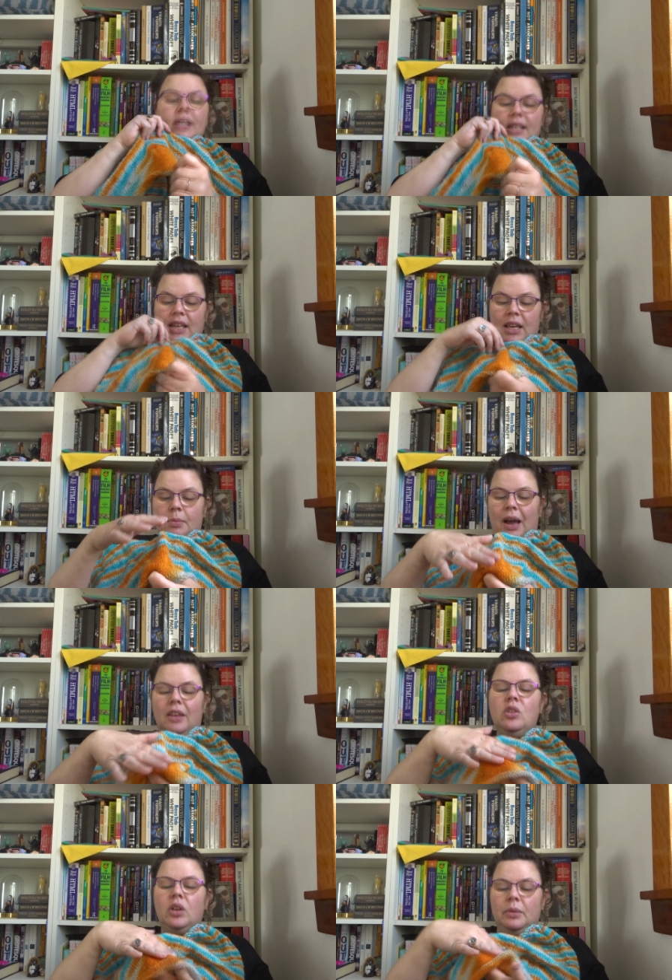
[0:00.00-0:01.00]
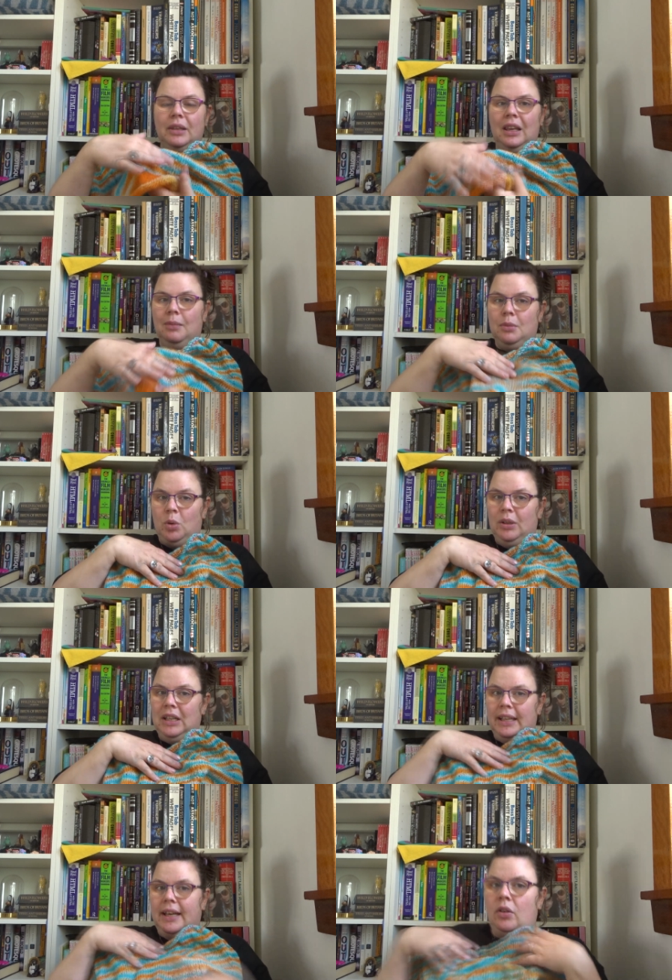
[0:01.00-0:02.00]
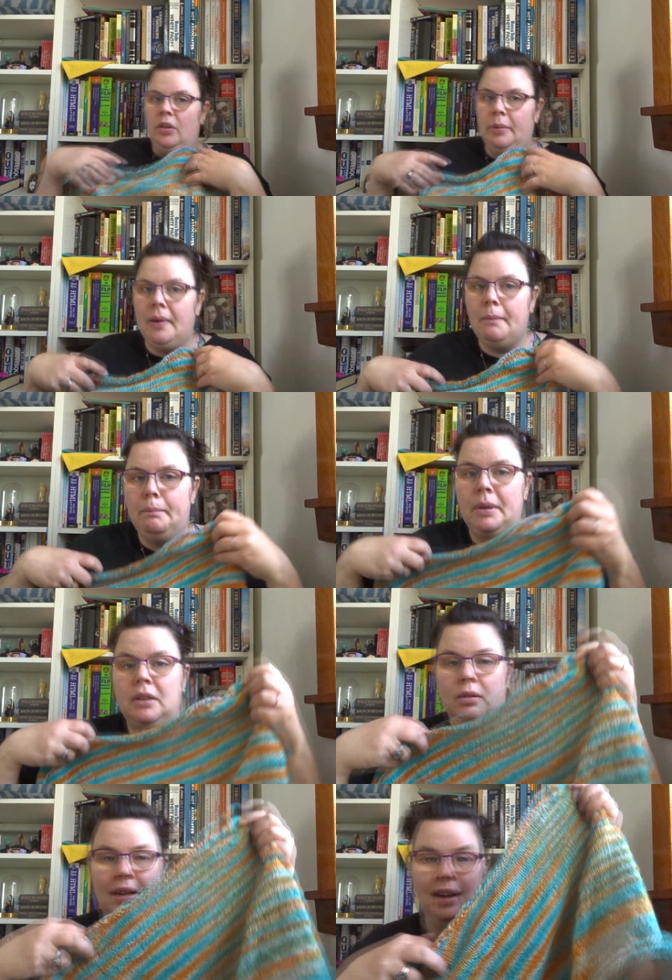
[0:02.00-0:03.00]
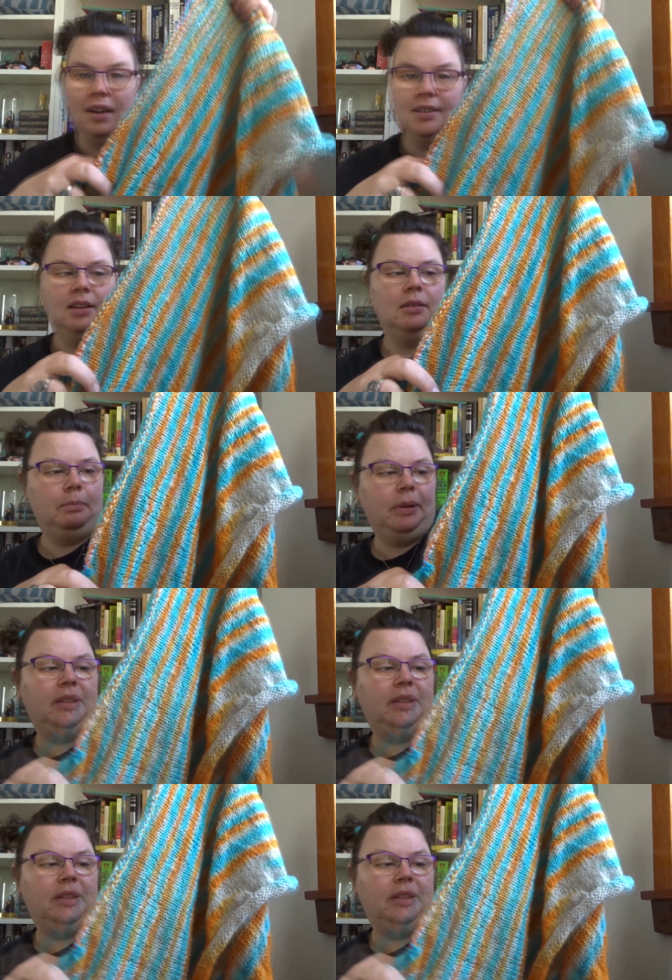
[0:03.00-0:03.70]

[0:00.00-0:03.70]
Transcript: to keep, I thought it would keep going like that all the way up, but it hasn't, but